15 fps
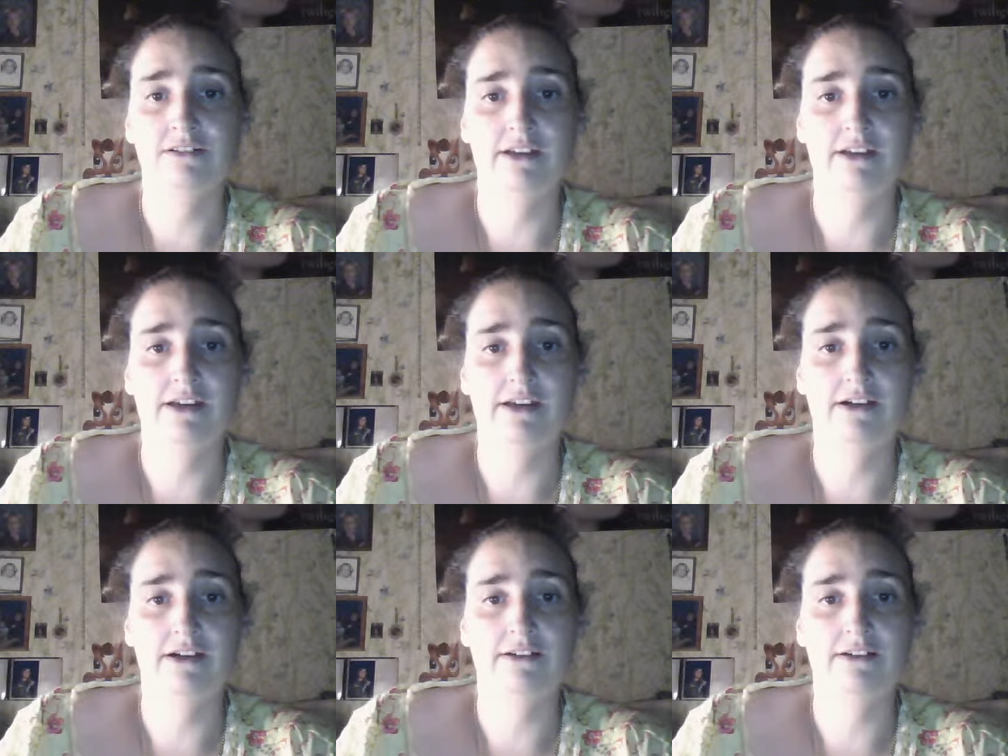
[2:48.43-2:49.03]

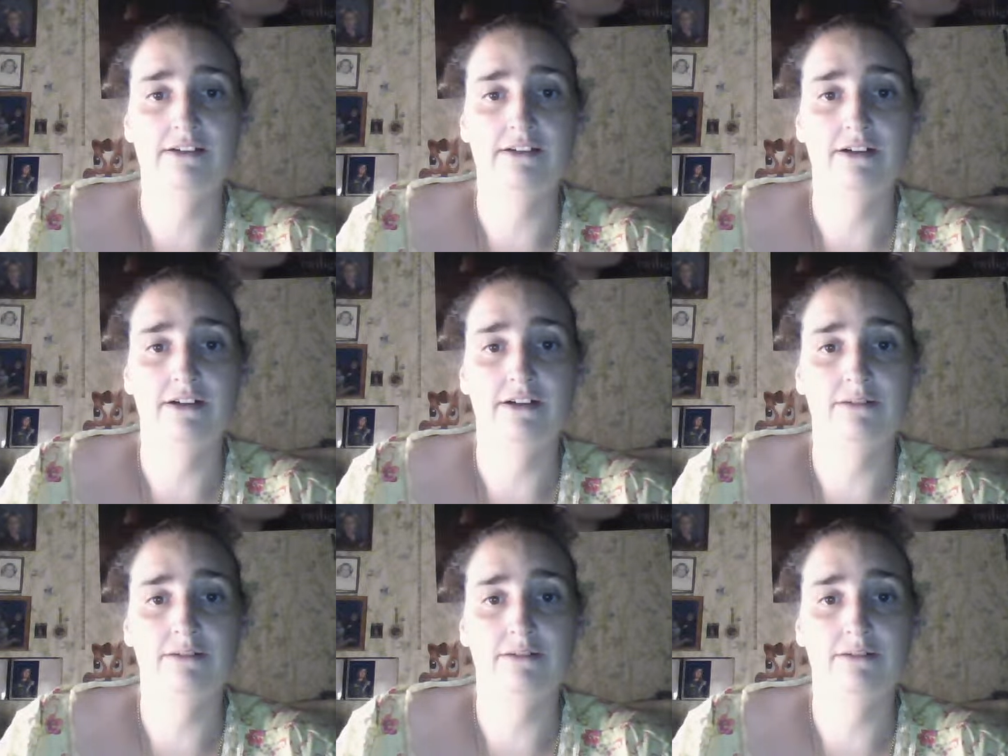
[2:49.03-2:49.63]
and
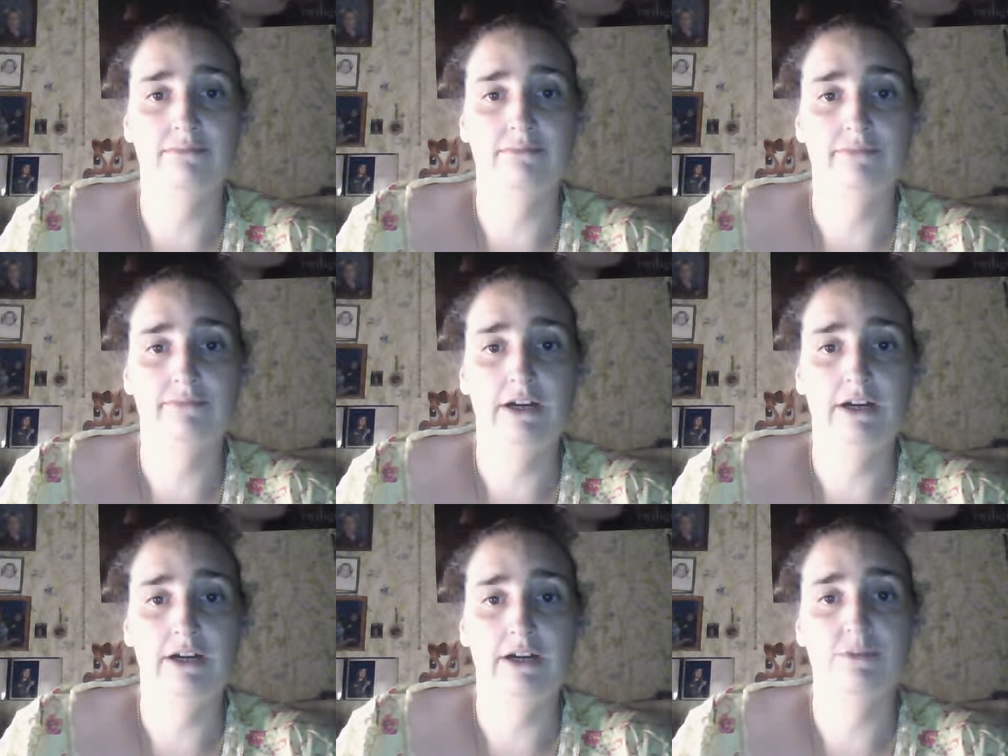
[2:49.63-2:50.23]
um,
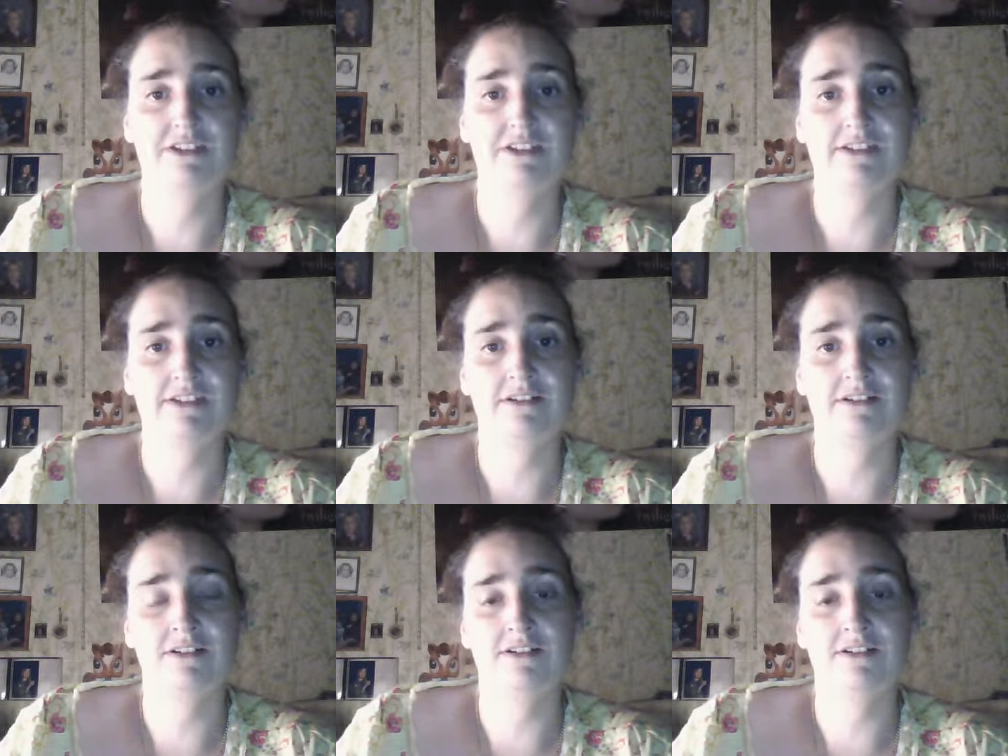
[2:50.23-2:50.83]
I hope this
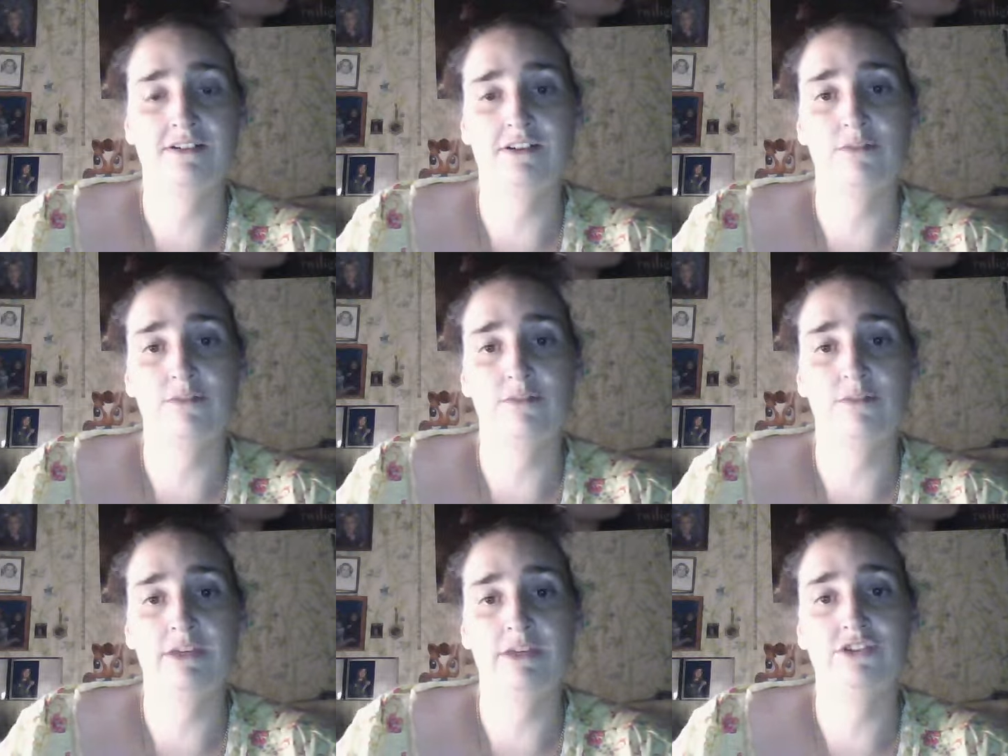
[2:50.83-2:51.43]
isn't going to start
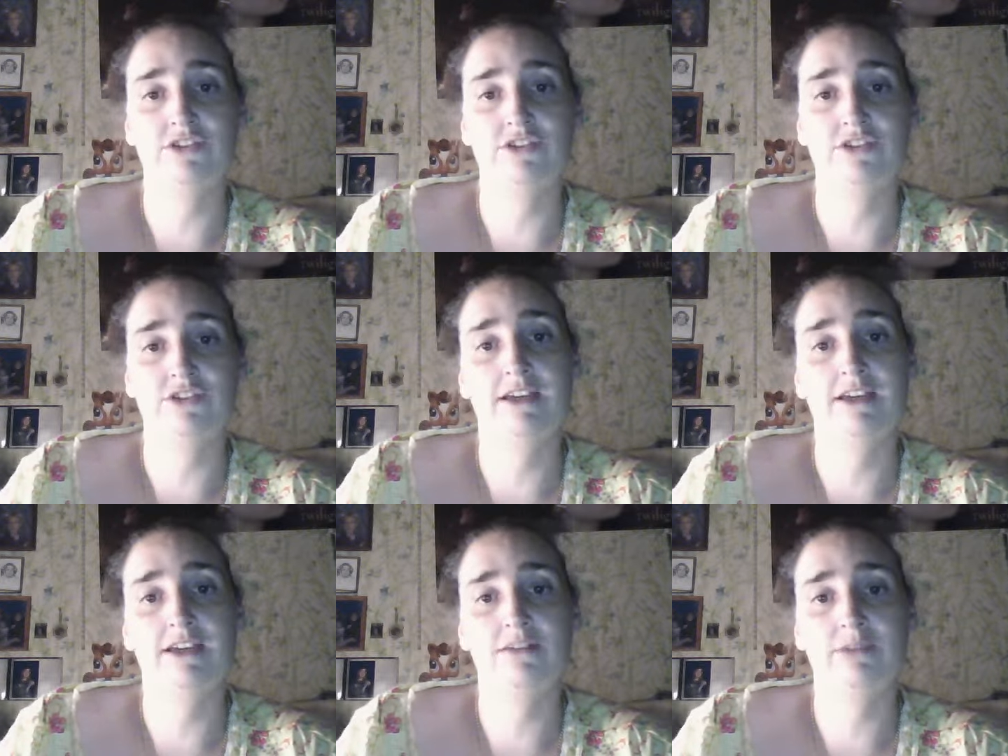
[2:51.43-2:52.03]
being a trend
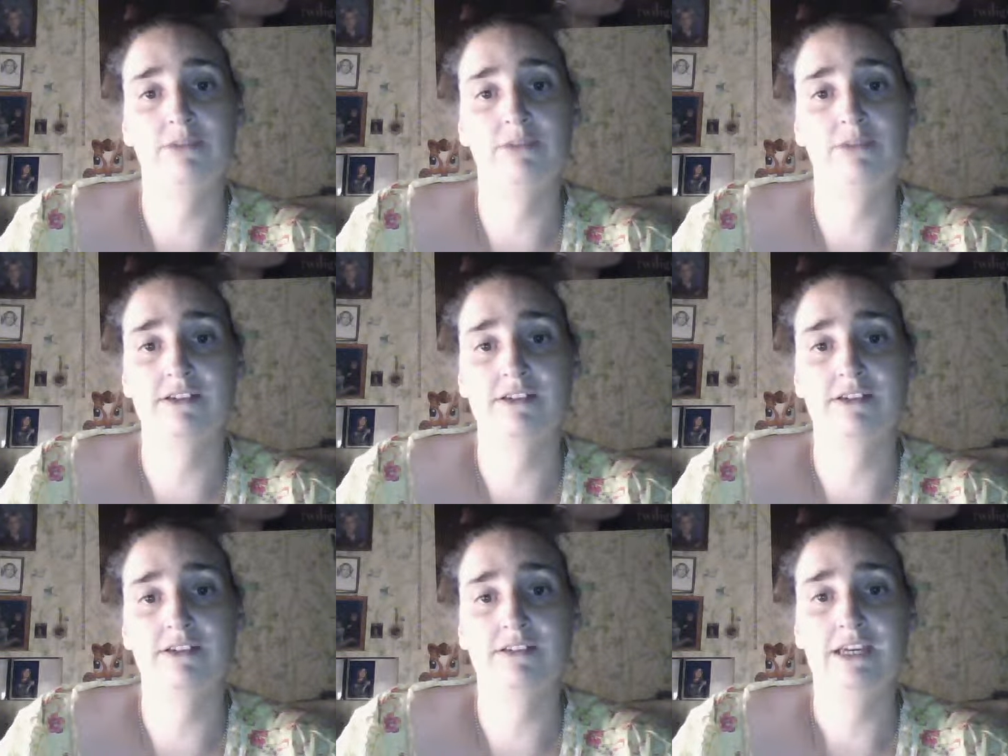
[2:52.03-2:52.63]
again
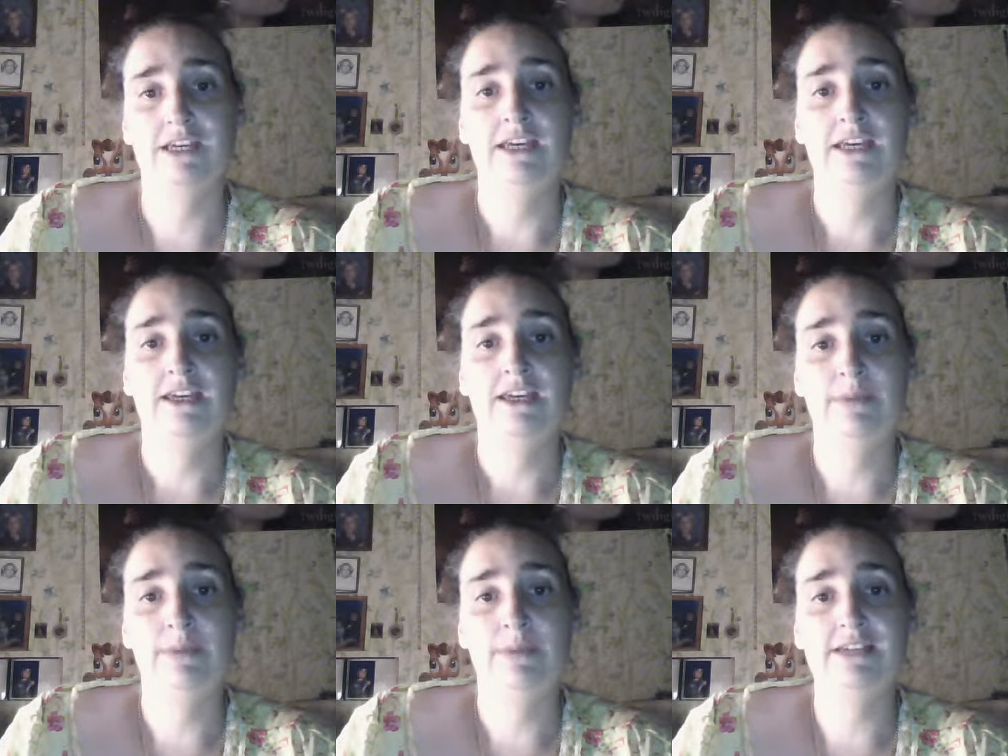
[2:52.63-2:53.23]
because
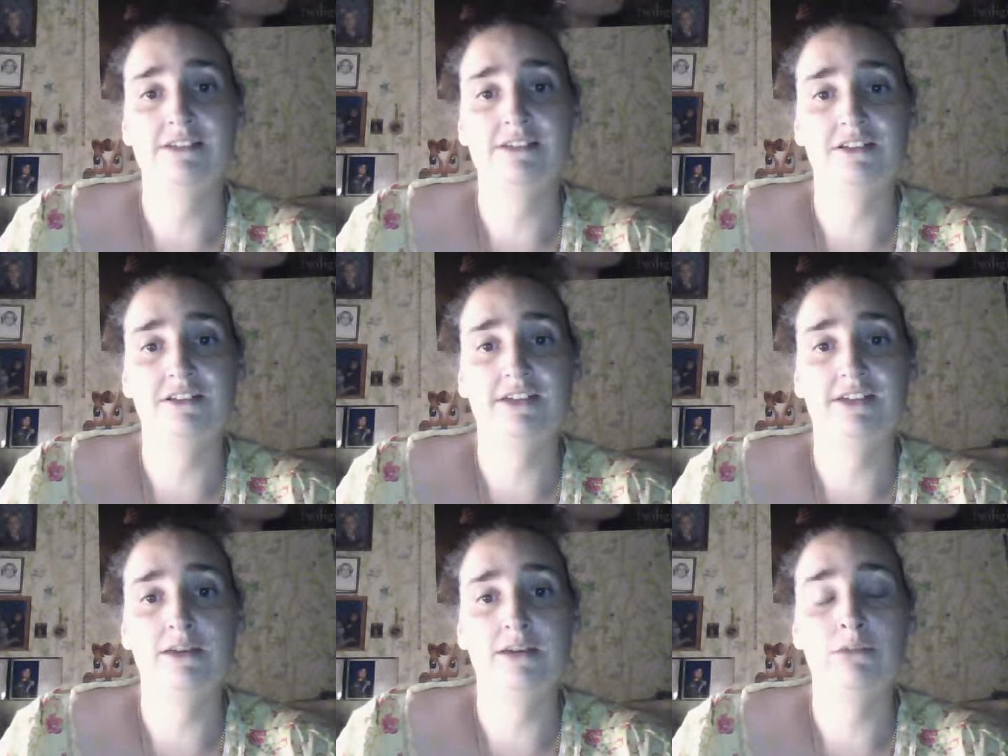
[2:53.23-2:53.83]
it basically
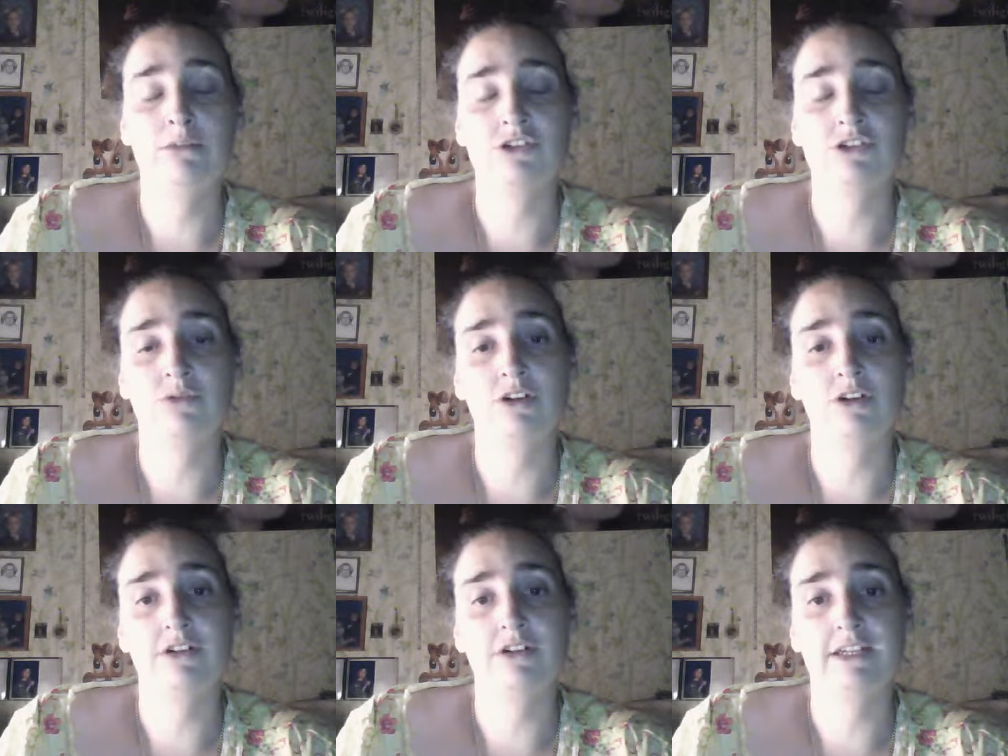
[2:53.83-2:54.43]
damaged one
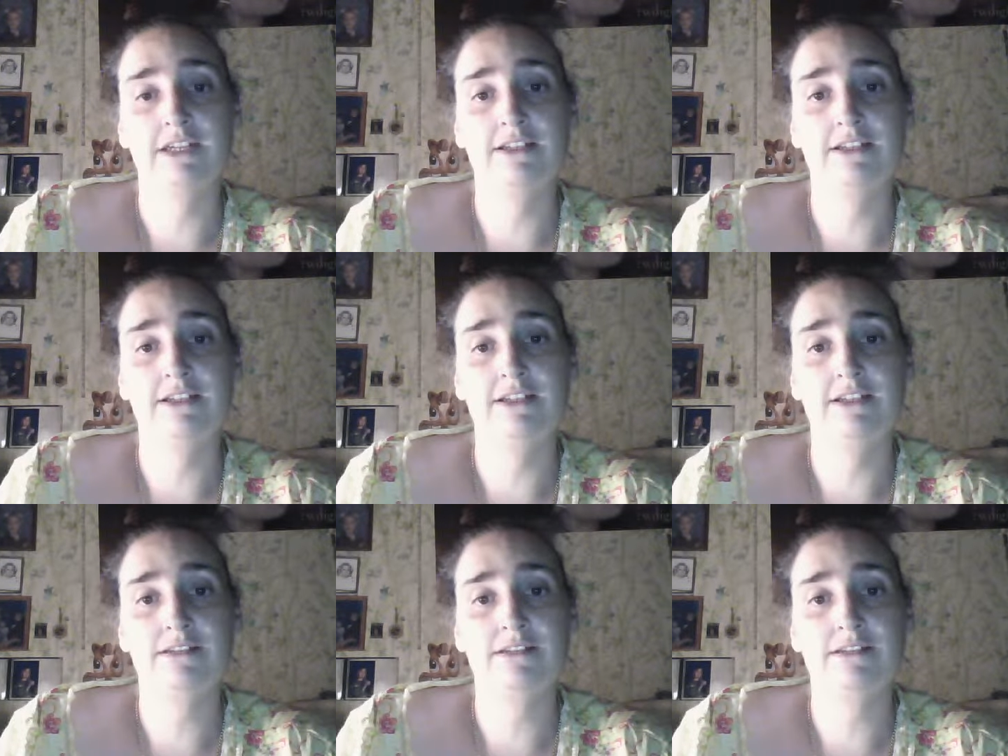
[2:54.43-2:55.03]
of her kidneys.